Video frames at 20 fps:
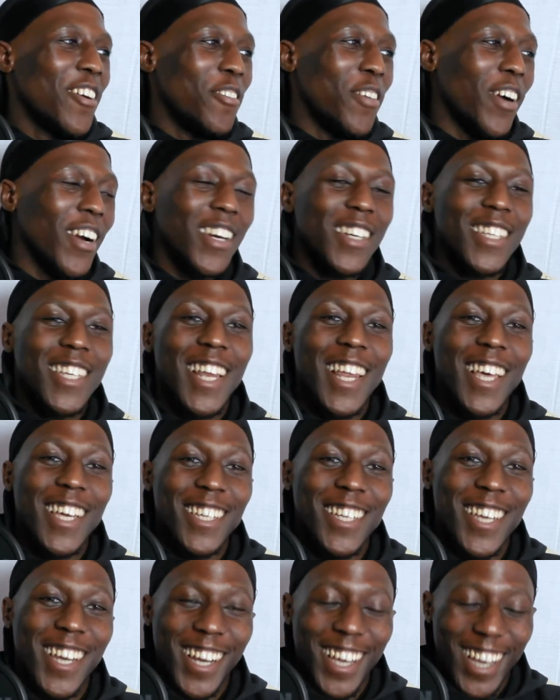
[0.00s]
because
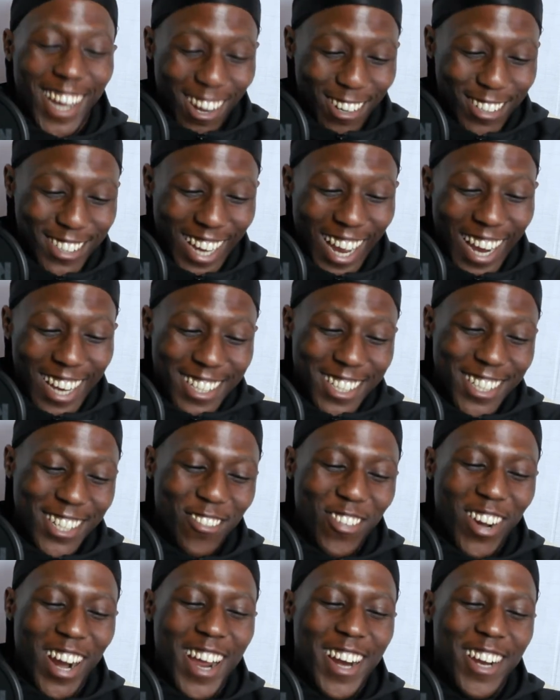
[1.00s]
literally I was
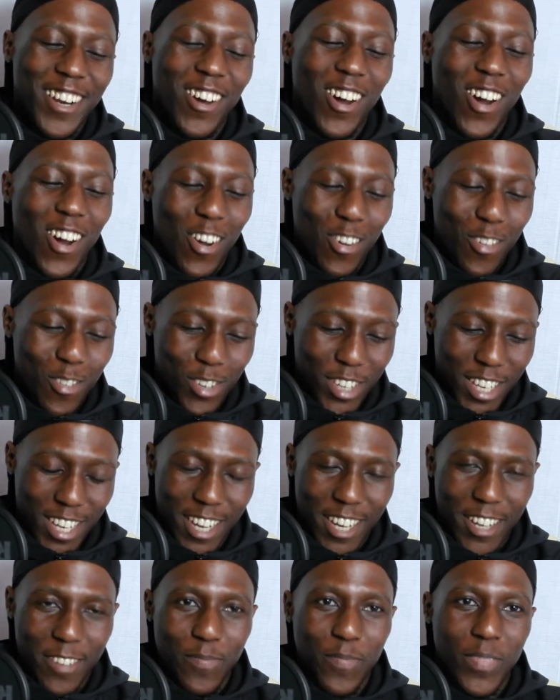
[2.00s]
actually writing an article,
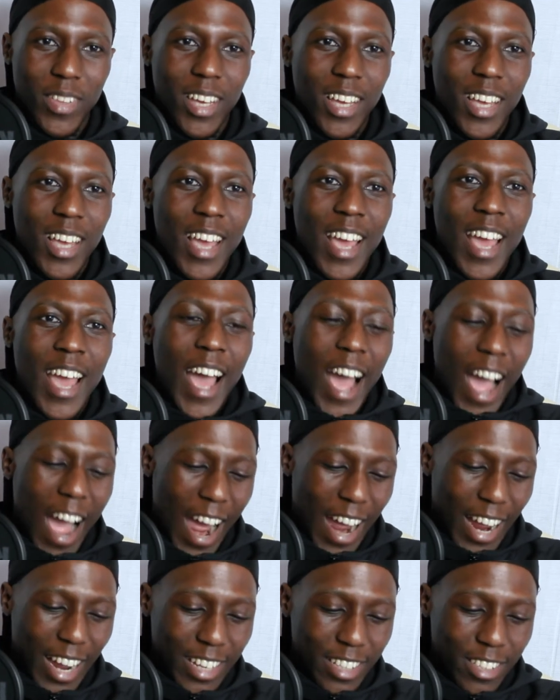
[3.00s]
yeah,
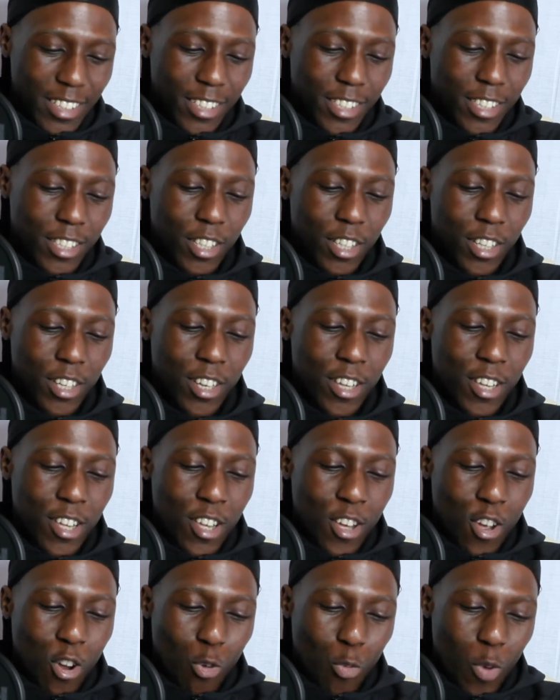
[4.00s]
and
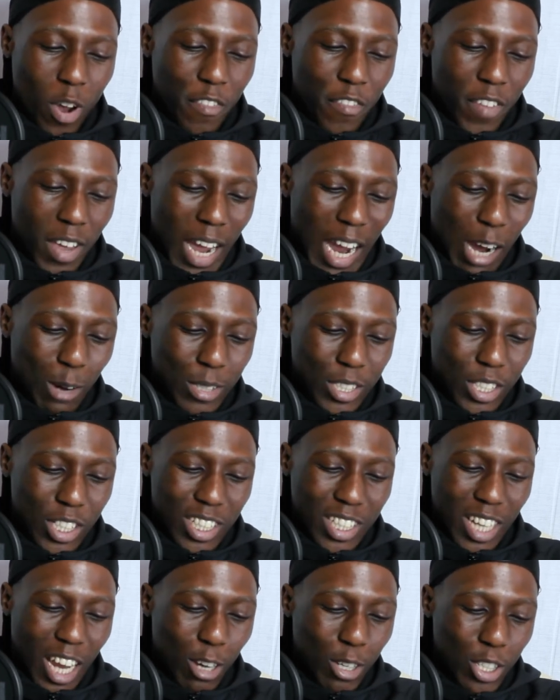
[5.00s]
with it I was
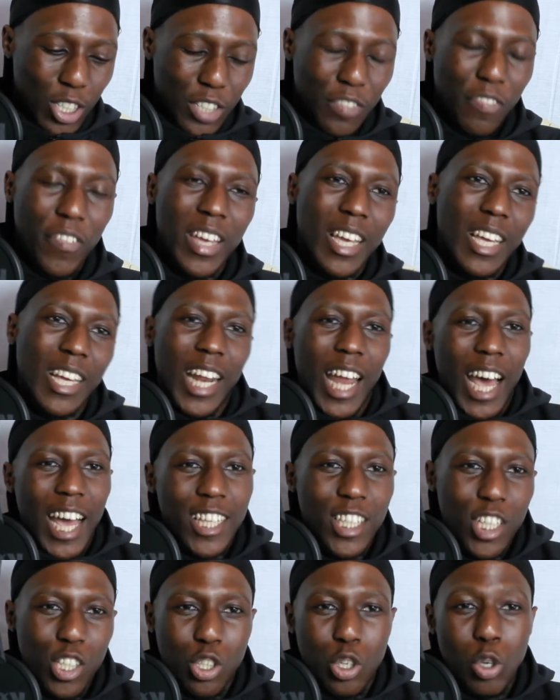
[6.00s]
just I was just thinking
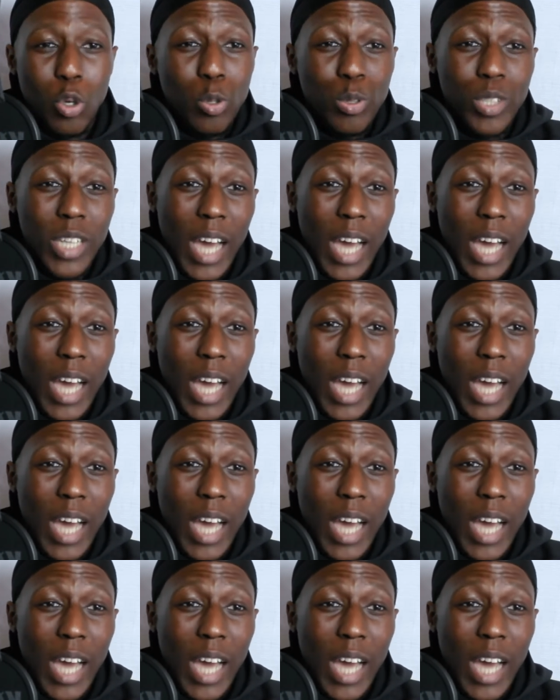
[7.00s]
like the two